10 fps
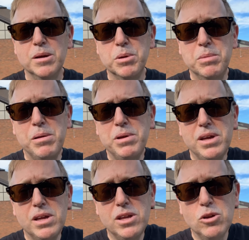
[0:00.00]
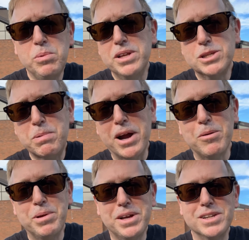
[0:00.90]
But maybe you'll be
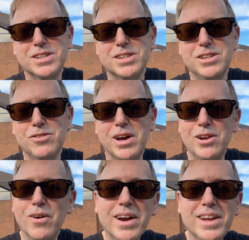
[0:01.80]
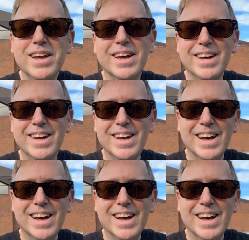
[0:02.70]
inspired because you had no idea